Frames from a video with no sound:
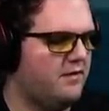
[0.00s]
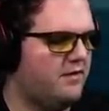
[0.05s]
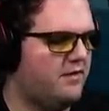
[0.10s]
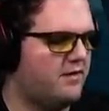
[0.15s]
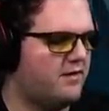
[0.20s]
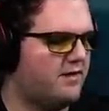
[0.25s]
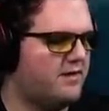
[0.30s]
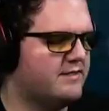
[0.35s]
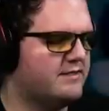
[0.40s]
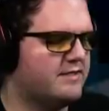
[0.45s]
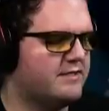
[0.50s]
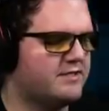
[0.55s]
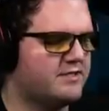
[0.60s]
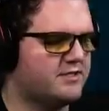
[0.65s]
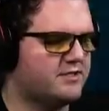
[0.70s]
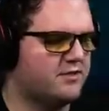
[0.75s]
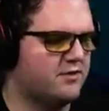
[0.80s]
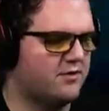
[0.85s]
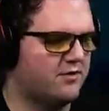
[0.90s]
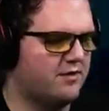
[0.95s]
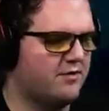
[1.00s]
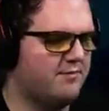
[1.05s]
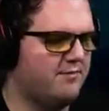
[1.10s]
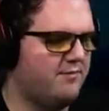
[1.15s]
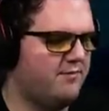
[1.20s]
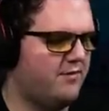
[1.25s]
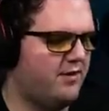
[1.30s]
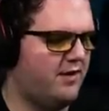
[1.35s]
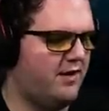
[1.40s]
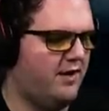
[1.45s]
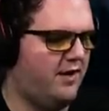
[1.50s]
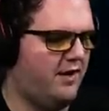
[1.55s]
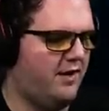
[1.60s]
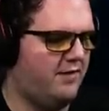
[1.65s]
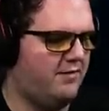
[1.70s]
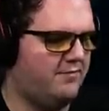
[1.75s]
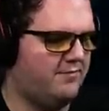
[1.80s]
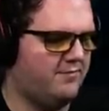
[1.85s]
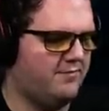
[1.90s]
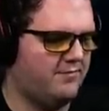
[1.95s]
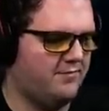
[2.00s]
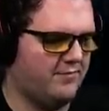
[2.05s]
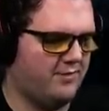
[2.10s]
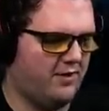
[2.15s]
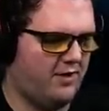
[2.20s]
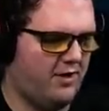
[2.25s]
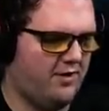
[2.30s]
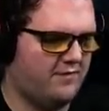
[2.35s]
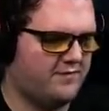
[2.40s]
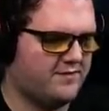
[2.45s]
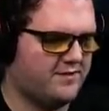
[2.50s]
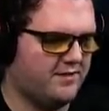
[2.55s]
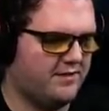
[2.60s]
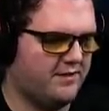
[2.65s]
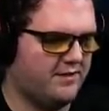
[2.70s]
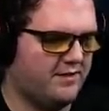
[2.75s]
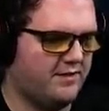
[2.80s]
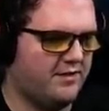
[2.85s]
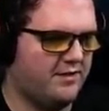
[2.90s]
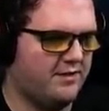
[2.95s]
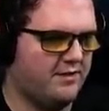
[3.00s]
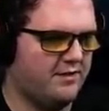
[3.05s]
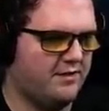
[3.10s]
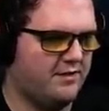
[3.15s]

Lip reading: There is a storm off to the